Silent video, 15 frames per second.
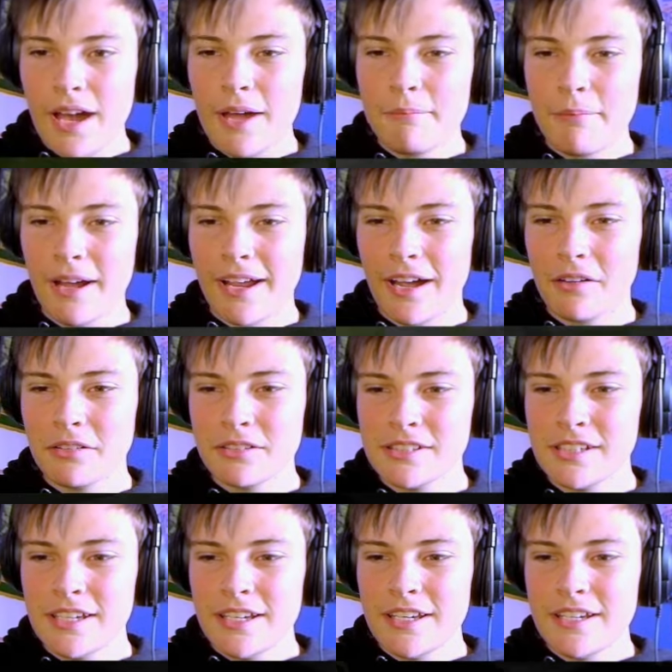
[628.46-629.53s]
back out
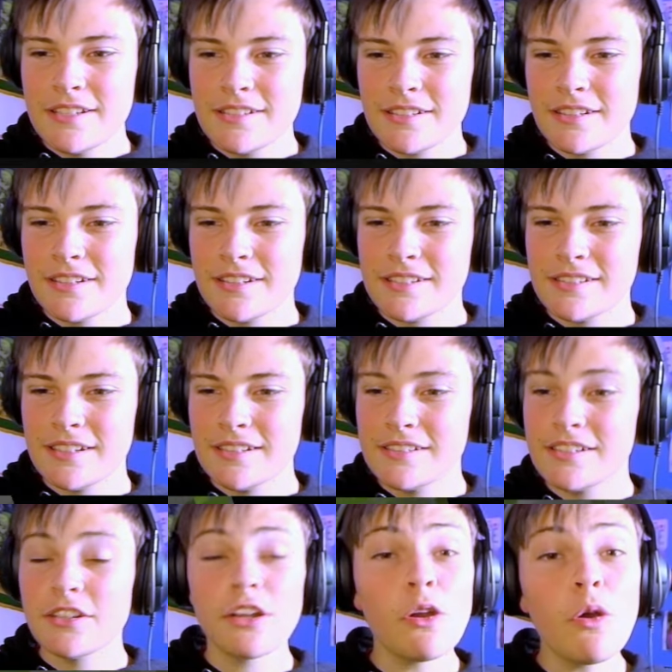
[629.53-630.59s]
into this, into
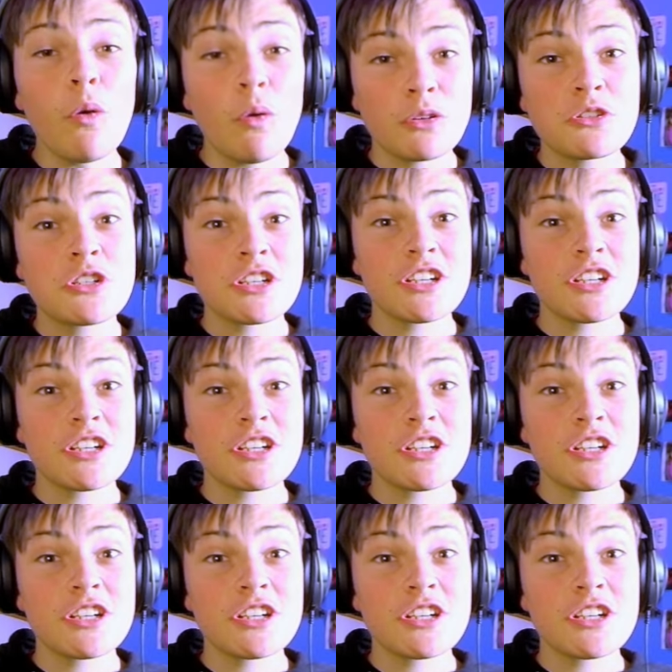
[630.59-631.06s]
the launch.